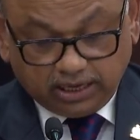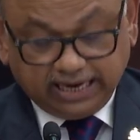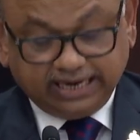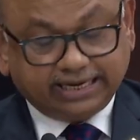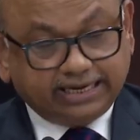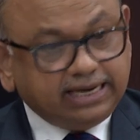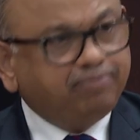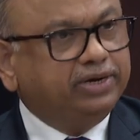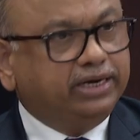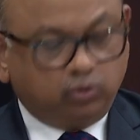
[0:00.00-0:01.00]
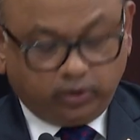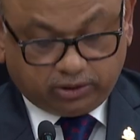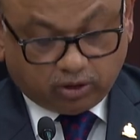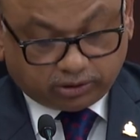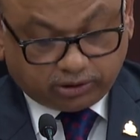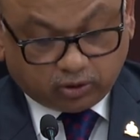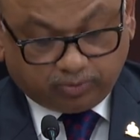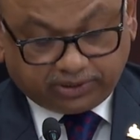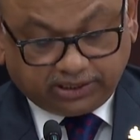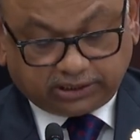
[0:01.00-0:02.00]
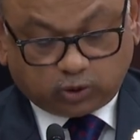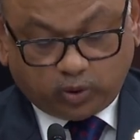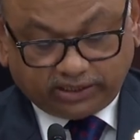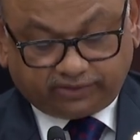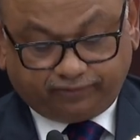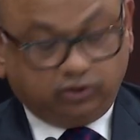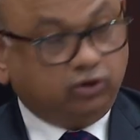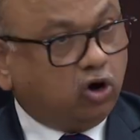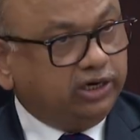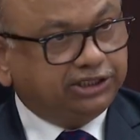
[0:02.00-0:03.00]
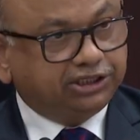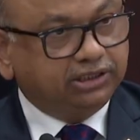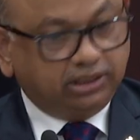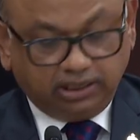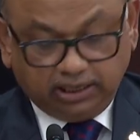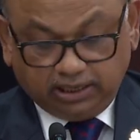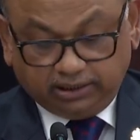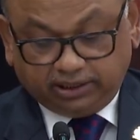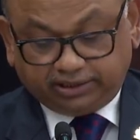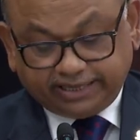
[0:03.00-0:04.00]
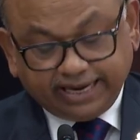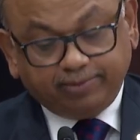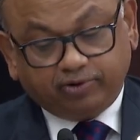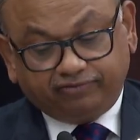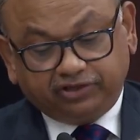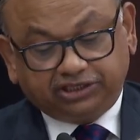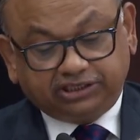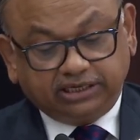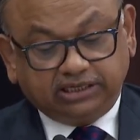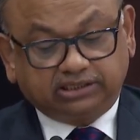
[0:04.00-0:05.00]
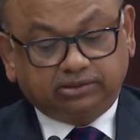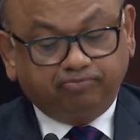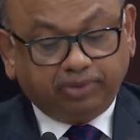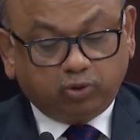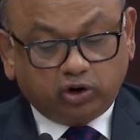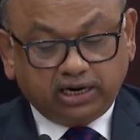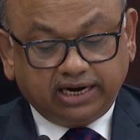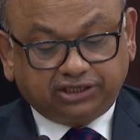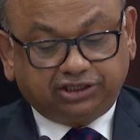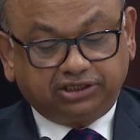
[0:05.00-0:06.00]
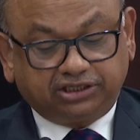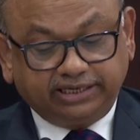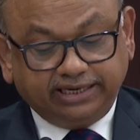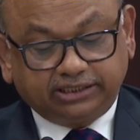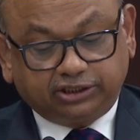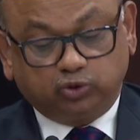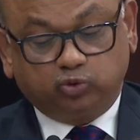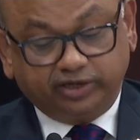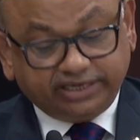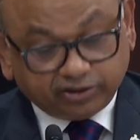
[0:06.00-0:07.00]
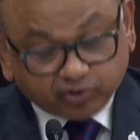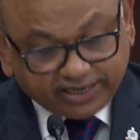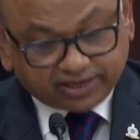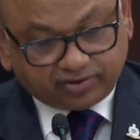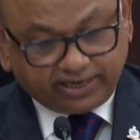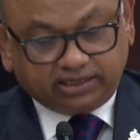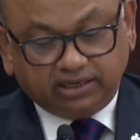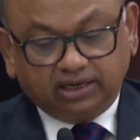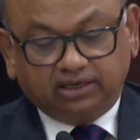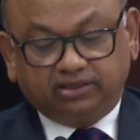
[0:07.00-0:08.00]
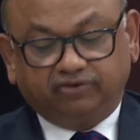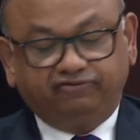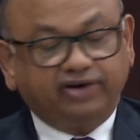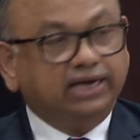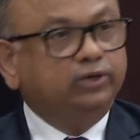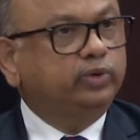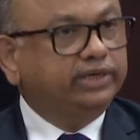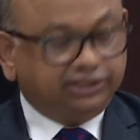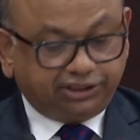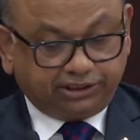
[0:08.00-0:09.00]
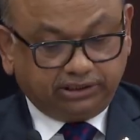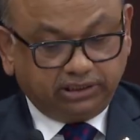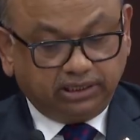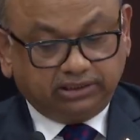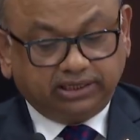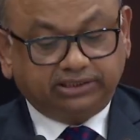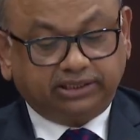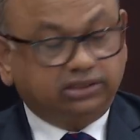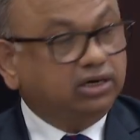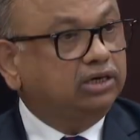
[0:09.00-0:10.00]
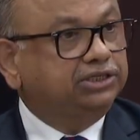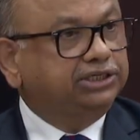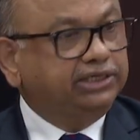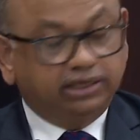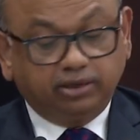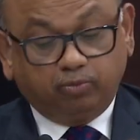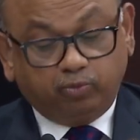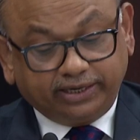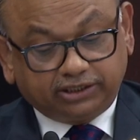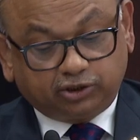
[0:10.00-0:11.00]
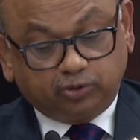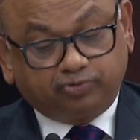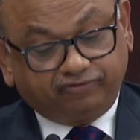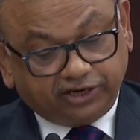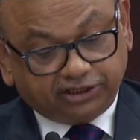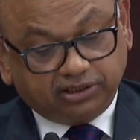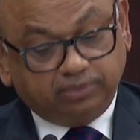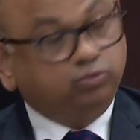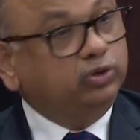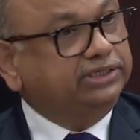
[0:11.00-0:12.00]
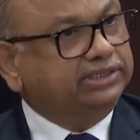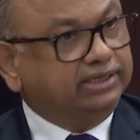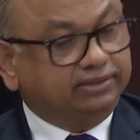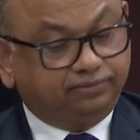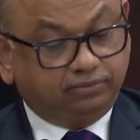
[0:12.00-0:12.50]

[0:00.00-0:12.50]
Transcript: In keeping with Dr. Gupta's quest for knowledge, the theme of this year's memorial lecture seeks to reiterate the value addition that technology brings to professional policing.